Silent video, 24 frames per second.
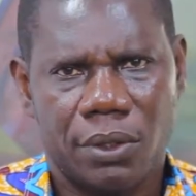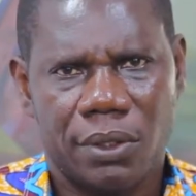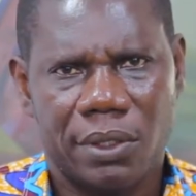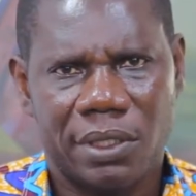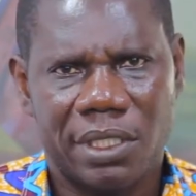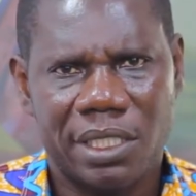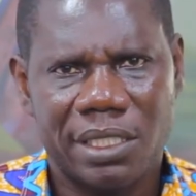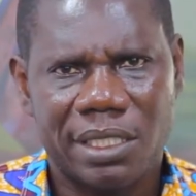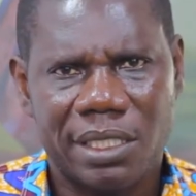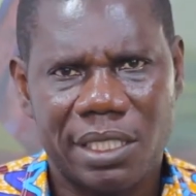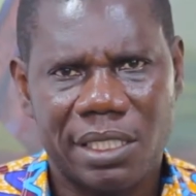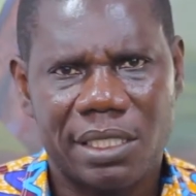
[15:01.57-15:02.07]

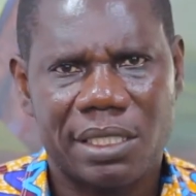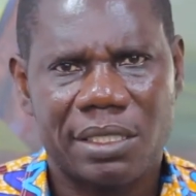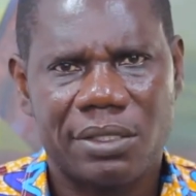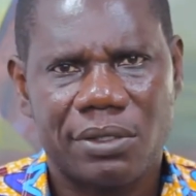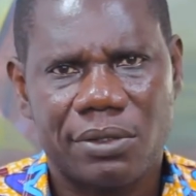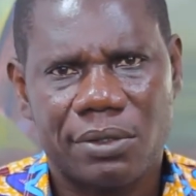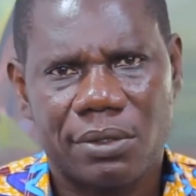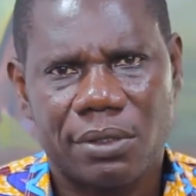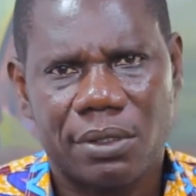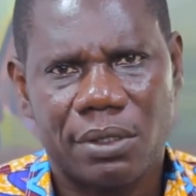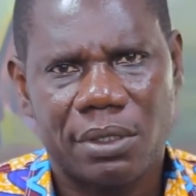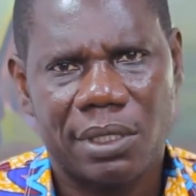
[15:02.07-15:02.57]
This
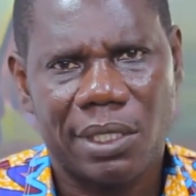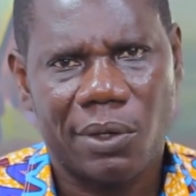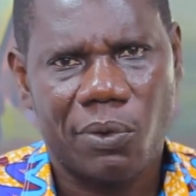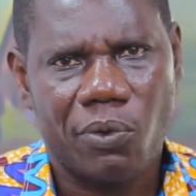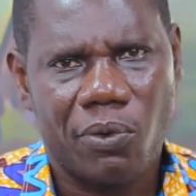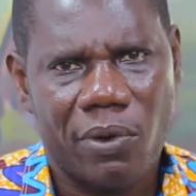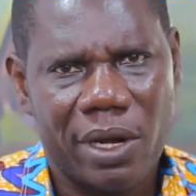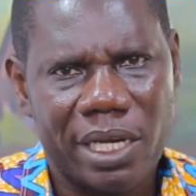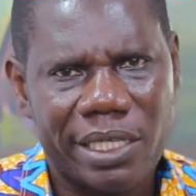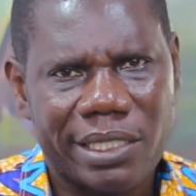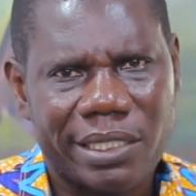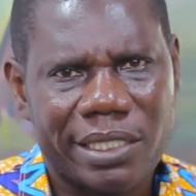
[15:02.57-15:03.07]
is the
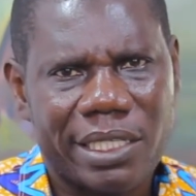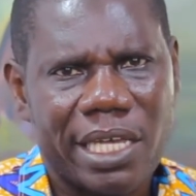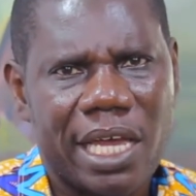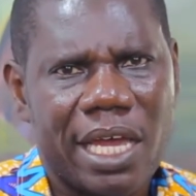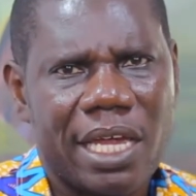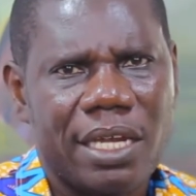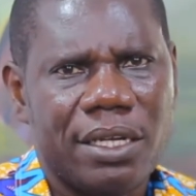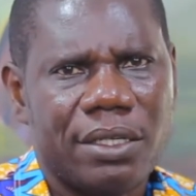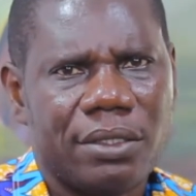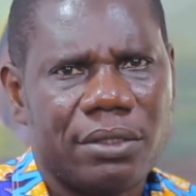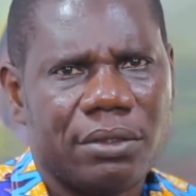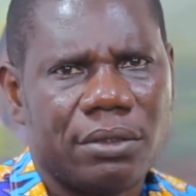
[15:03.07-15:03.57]

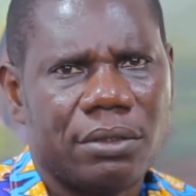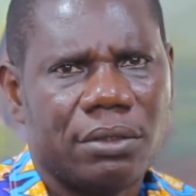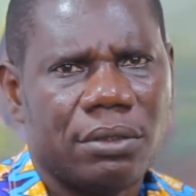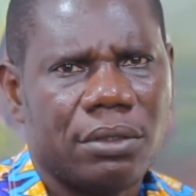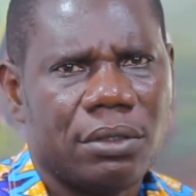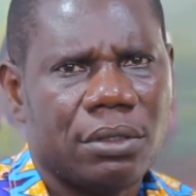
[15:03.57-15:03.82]
question